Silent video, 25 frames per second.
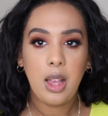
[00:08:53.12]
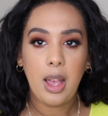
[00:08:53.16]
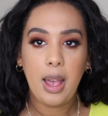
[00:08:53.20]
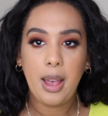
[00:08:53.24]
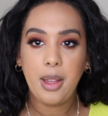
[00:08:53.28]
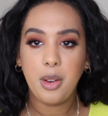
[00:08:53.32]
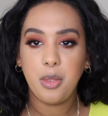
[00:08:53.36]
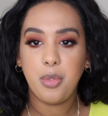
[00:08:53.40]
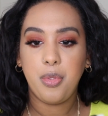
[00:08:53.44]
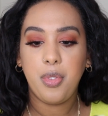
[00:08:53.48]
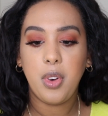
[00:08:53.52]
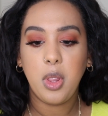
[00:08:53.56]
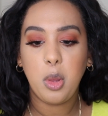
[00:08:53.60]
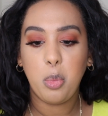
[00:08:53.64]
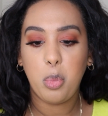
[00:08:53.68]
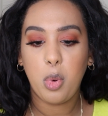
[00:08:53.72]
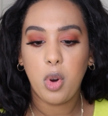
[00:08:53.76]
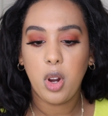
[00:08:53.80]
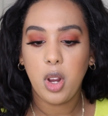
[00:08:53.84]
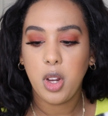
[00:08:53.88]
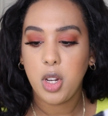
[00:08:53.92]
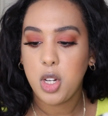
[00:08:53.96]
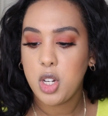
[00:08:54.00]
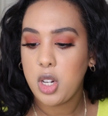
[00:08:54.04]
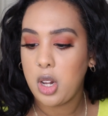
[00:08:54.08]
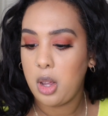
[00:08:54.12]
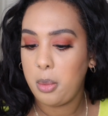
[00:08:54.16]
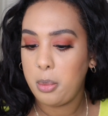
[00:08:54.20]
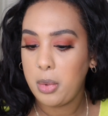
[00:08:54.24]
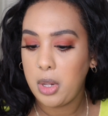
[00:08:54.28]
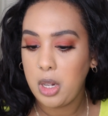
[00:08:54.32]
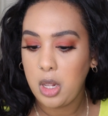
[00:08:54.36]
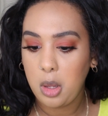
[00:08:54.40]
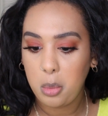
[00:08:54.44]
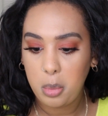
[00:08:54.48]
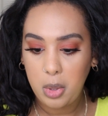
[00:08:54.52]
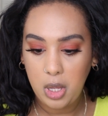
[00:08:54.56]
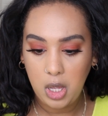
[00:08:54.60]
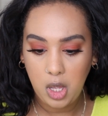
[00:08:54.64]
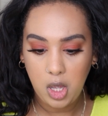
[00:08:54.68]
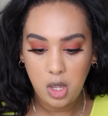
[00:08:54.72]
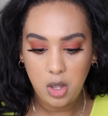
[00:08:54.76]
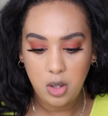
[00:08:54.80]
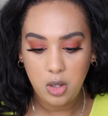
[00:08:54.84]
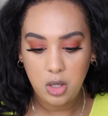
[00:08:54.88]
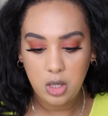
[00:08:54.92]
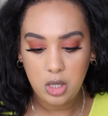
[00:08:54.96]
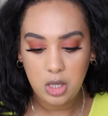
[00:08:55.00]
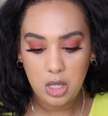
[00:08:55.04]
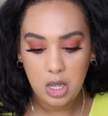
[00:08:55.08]
And for the brush, I'm going to be
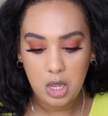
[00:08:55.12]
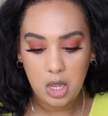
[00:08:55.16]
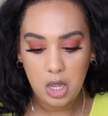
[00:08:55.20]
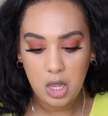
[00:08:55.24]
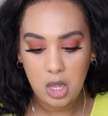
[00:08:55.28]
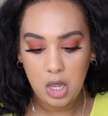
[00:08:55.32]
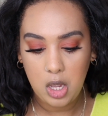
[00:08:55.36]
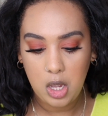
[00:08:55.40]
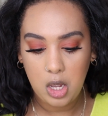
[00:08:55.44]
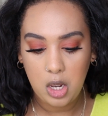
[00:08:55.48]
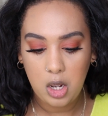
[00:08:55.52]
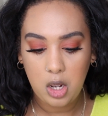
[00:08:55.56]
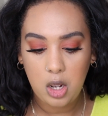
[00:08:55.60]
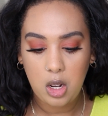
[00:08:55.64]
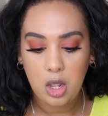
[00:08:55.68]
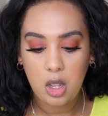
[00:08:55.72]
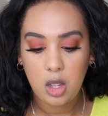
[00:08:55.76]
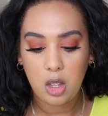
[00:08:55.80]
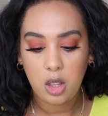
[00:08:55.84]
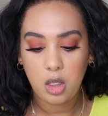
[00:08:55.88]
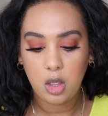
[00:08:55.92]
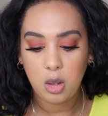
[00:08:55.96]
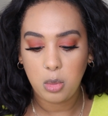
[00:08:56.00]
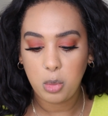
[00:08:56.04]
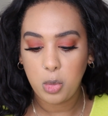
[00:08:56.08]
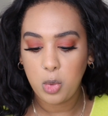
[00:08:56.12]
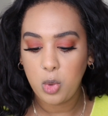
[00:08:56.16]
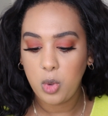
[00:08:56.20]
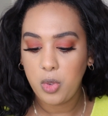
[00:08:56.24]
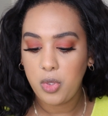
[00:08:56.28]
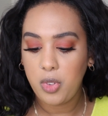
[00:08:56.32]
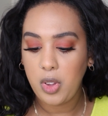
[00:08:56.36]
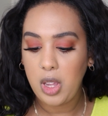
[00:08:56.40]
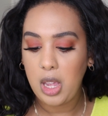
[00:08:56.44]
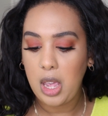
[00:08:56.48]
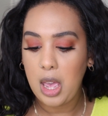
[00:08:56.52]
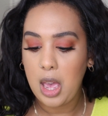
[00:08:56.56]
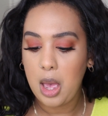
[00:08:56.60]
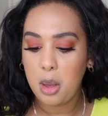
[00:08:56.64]
using the Morphe